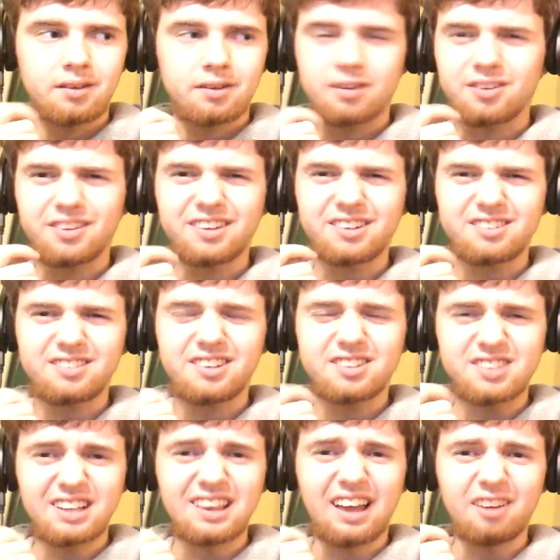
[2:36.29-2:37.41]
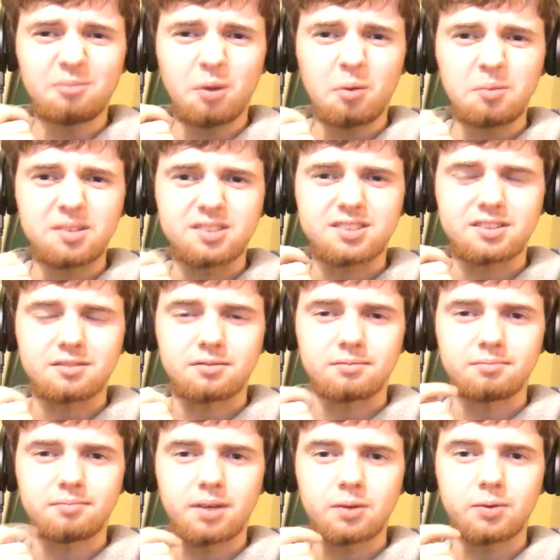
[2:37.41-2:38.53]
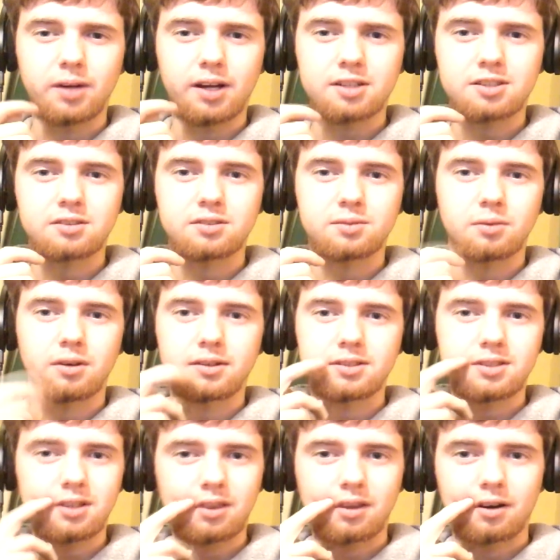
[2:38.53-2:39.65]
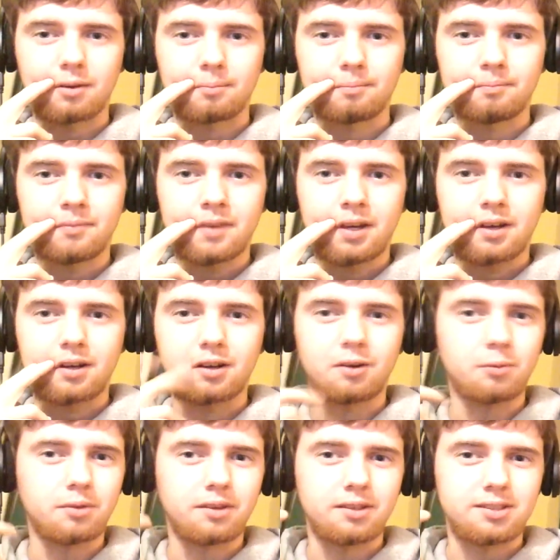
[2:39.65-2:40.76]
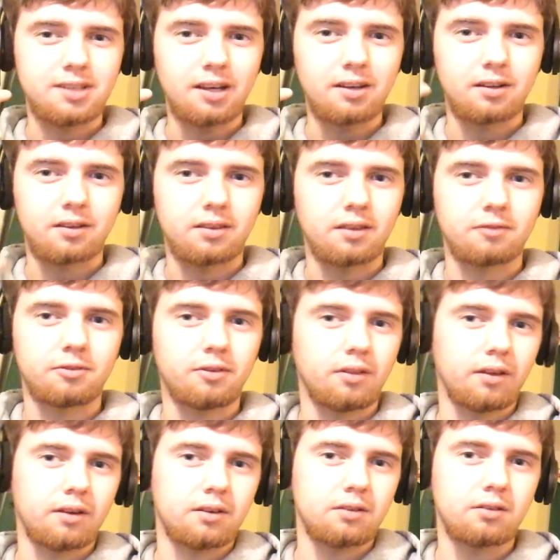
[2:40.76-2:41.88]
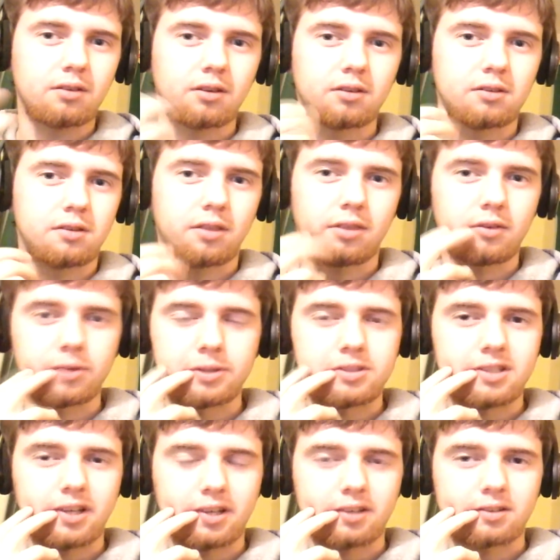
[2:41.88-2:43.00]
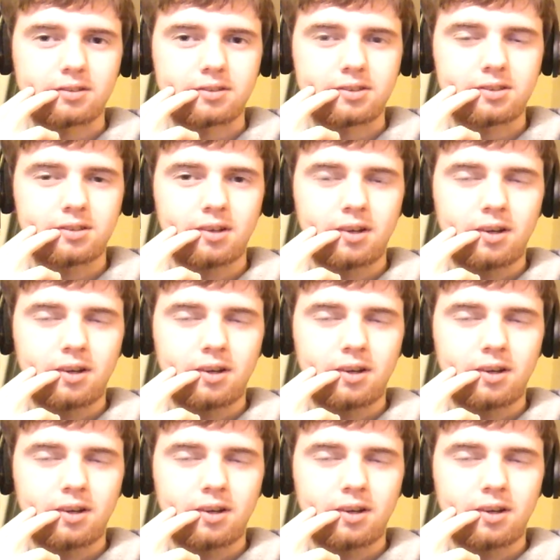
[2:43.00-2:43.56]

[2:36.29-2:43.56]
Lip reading: there's a lot of moments in my reactions where I sit there and I don't really say anything for like a good 30 seconds.